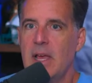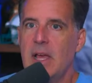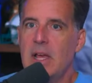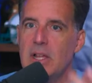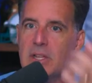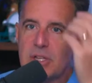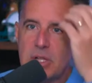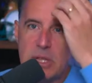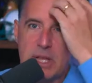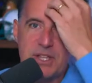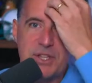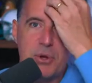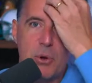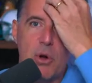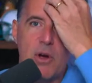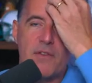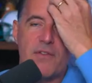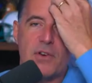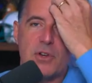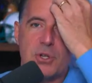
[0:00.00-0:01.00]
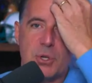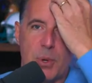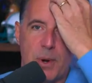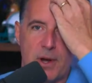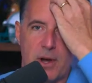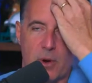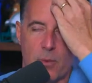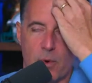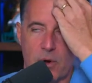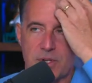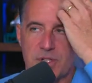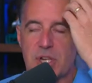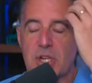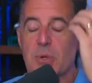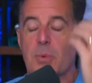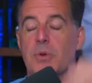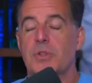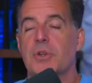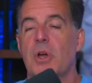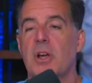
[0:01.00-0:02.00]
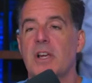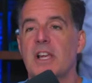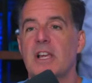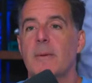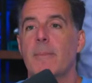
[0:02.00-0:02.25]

So let's go over trigger words because we're talking